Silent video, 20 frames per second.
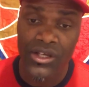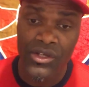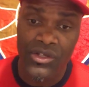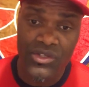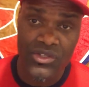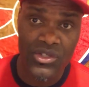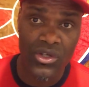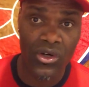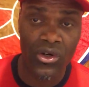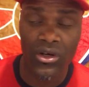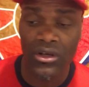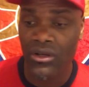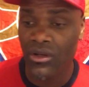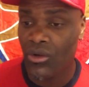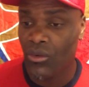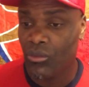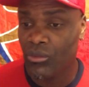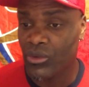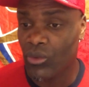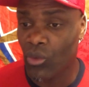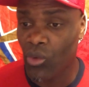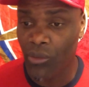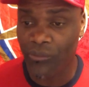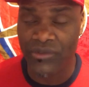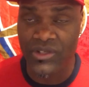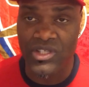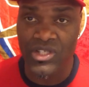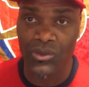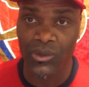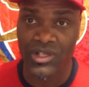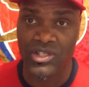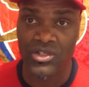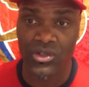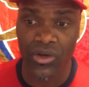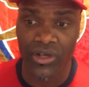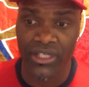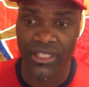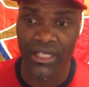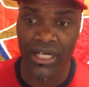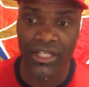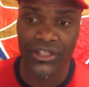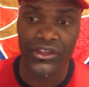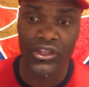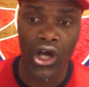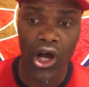So we hope to see what's going on.